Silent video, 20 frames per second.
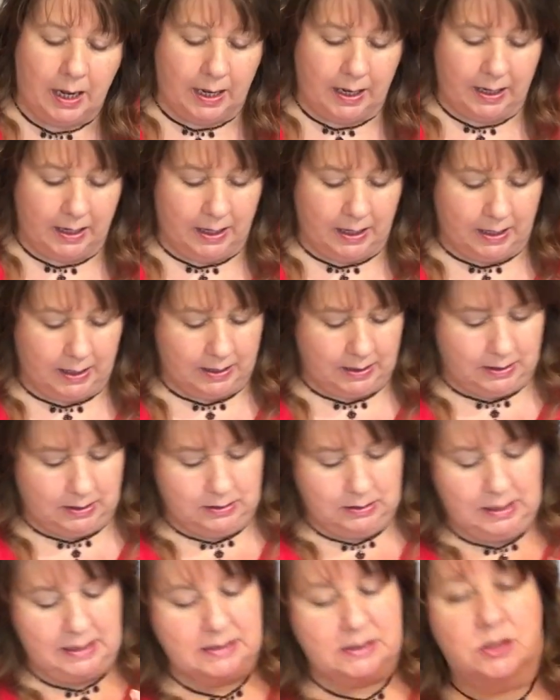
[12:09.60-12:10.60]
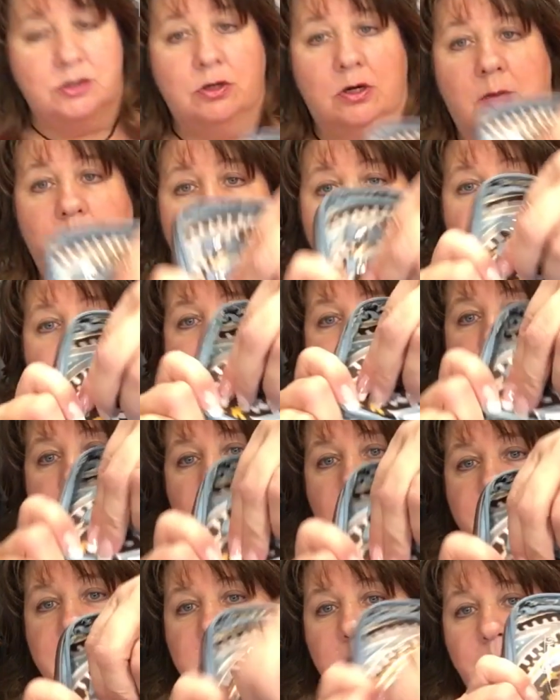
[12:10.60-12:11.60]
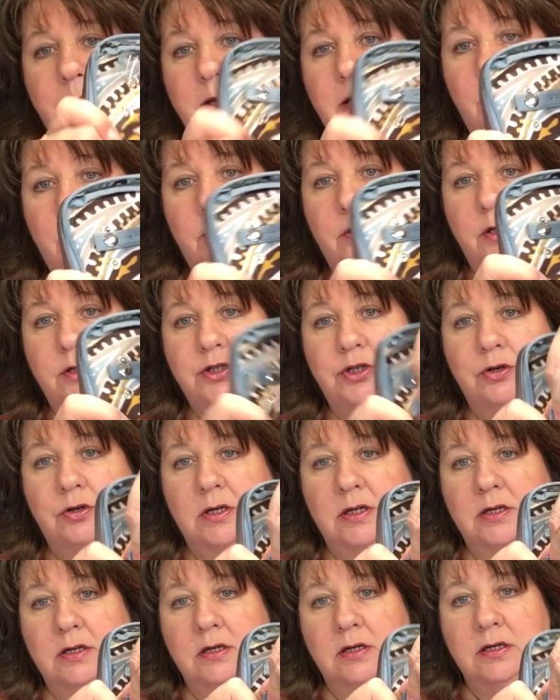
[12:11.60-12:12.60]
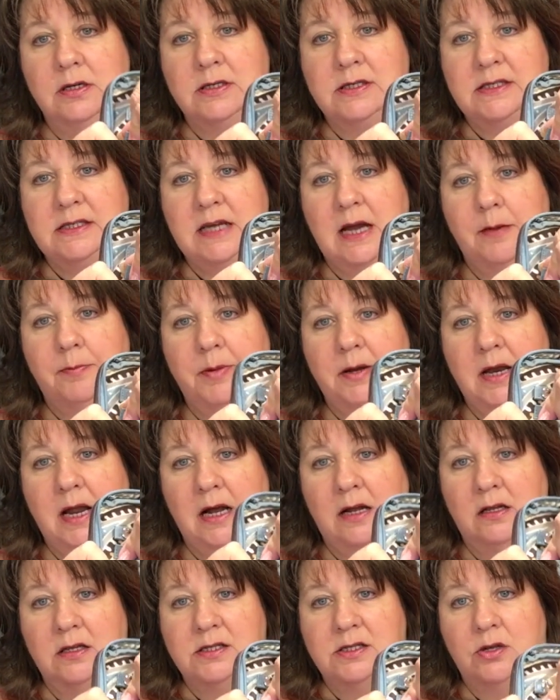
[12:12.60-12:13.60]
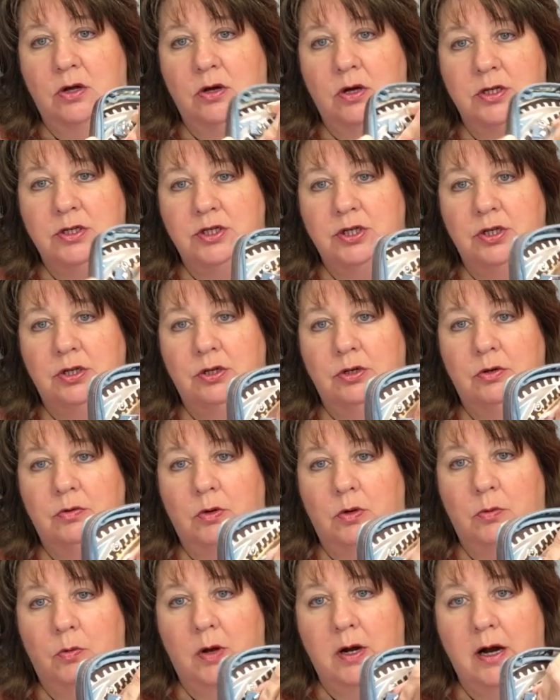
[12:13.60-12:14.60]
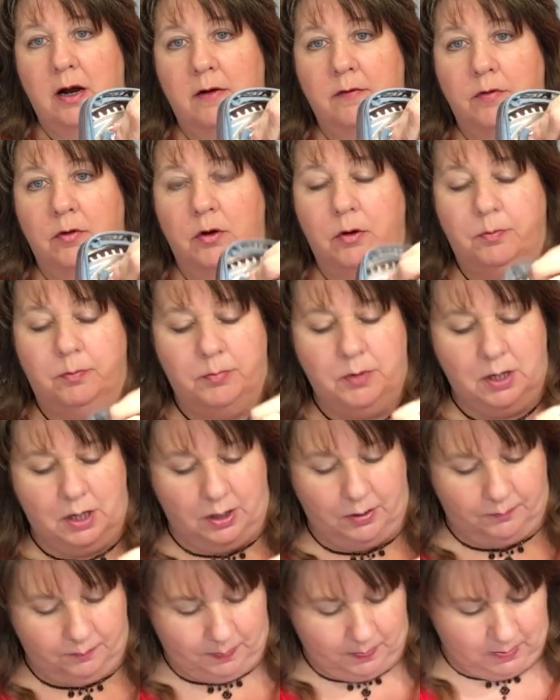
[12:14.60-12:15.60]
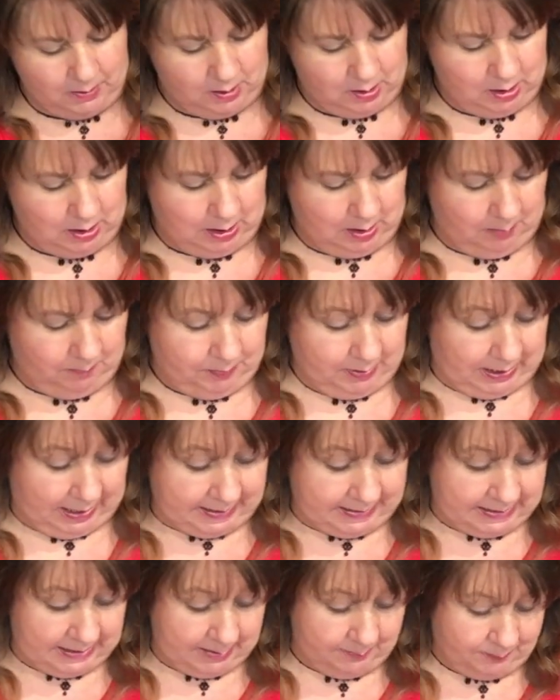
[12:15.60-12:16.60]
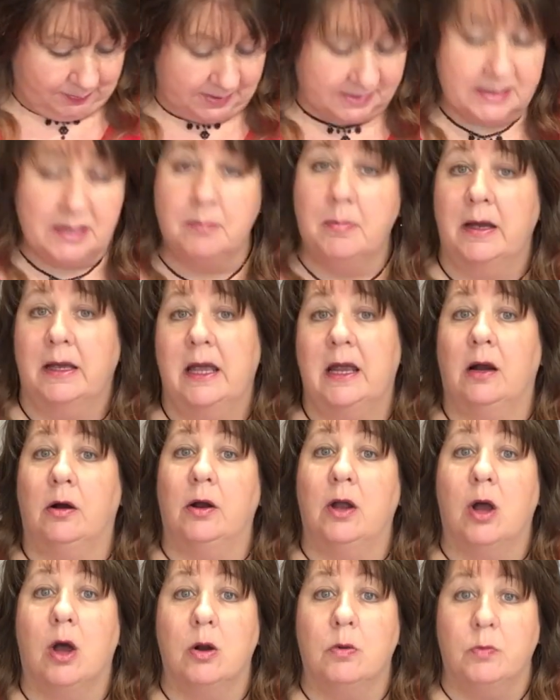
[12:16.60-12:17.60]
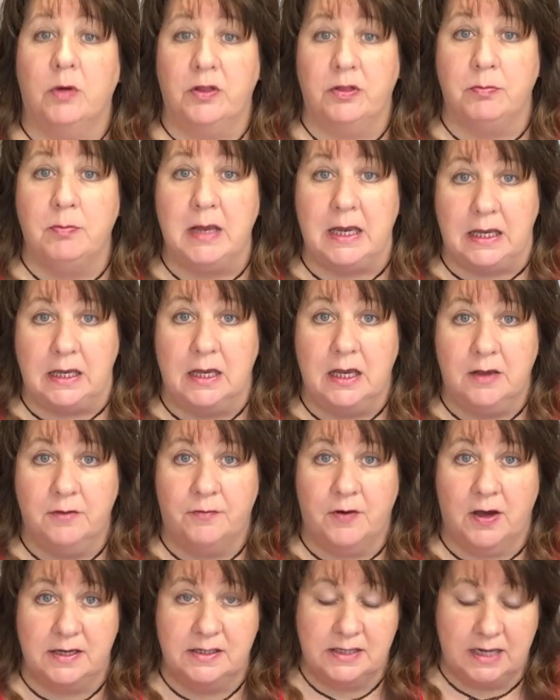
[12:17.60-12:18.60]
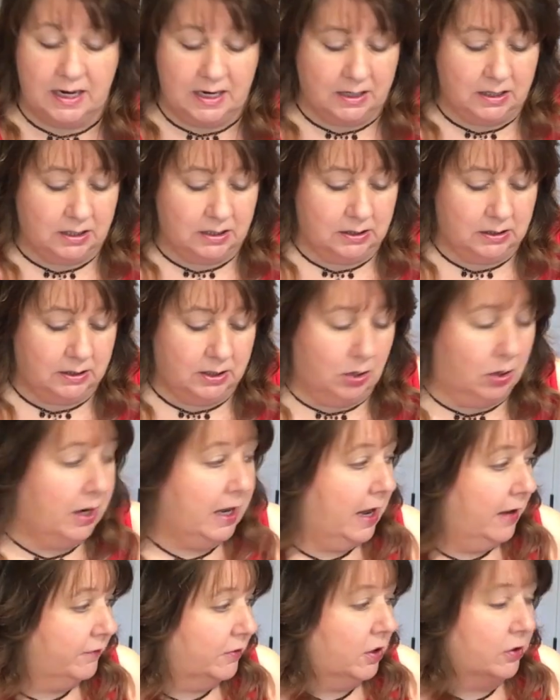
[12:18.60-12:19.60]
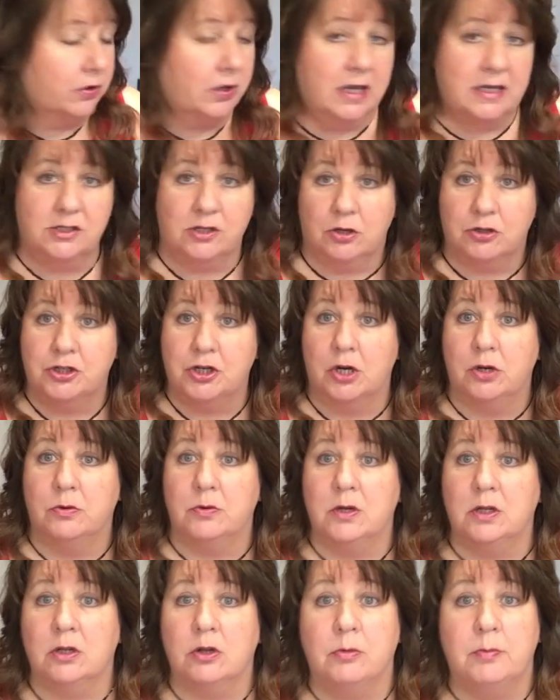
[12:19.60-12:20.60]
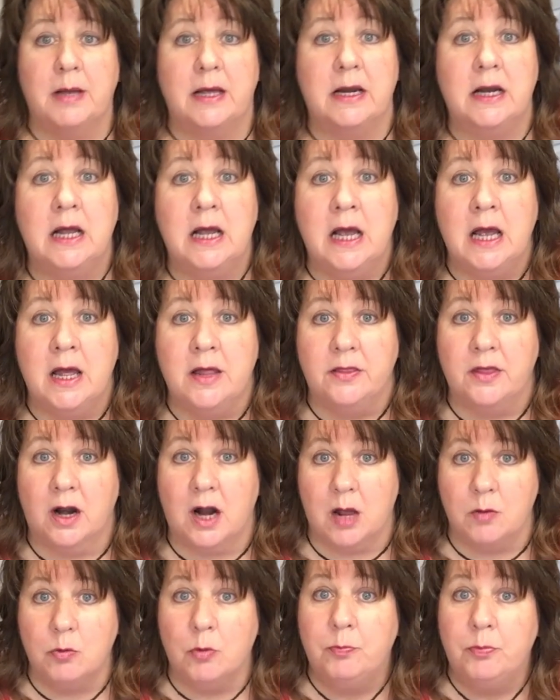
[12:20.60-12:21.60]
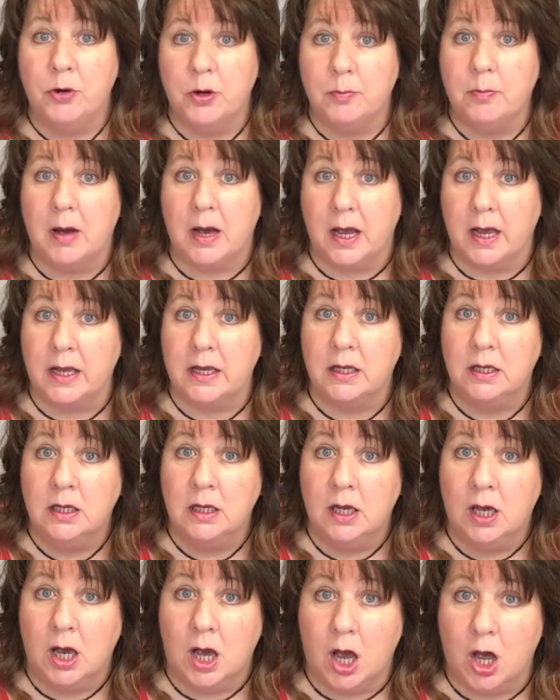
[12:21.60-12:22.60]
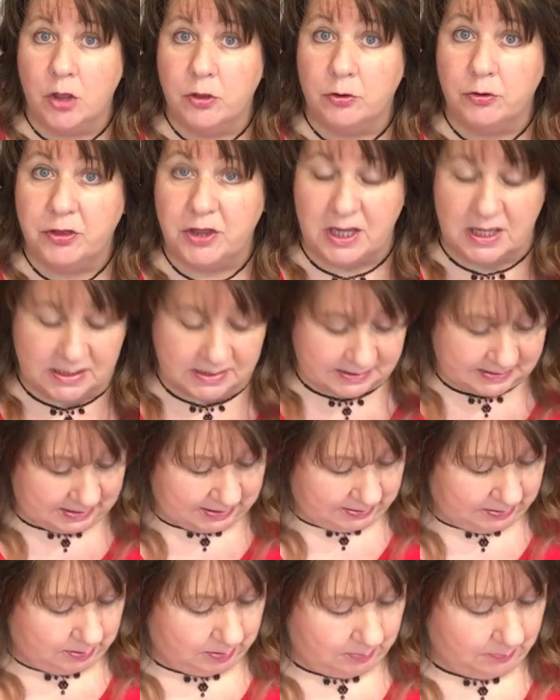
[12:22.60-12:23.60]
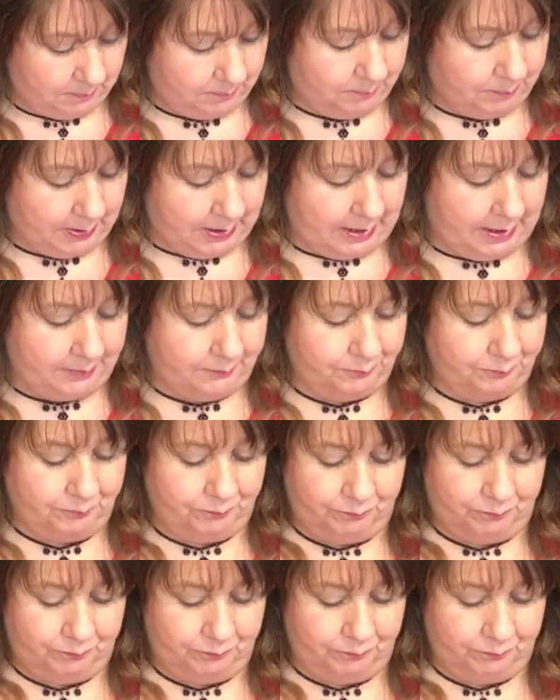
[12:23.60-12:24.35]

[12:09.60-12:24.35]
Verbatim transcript: And it has a couple little snaps up here that you can snap a necklace onto or whatever, you know. But I keep this in my carry-on with me. If I take, you know, I have another case I'll show you in a little bit that I will put my other things in. But,